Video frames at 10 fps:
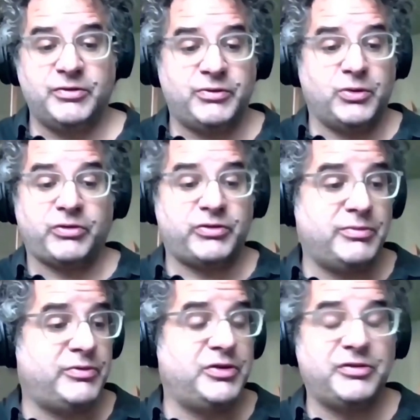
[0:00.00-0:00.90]
talk
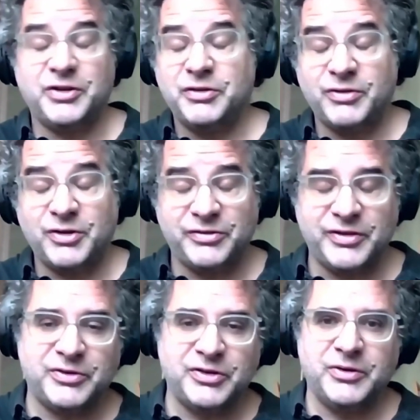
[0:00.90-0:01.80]
some of these things that I
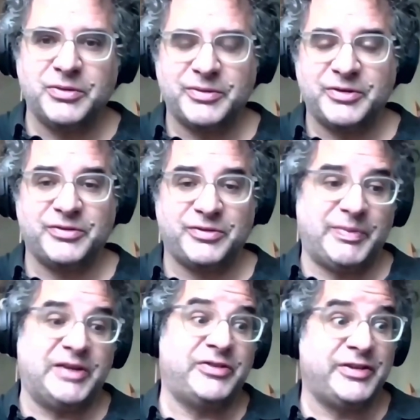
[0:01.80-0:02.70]
said to you because it's
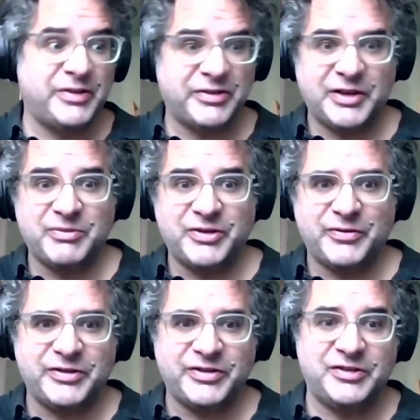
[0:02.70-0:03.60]
basically the same
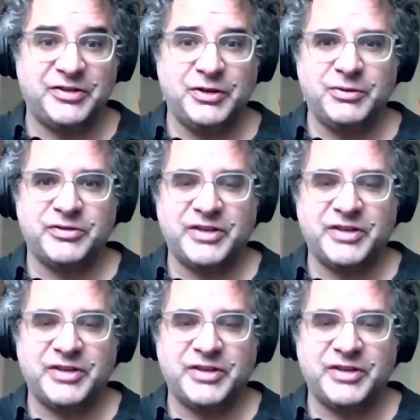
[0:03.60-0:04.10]
stuff I say to you.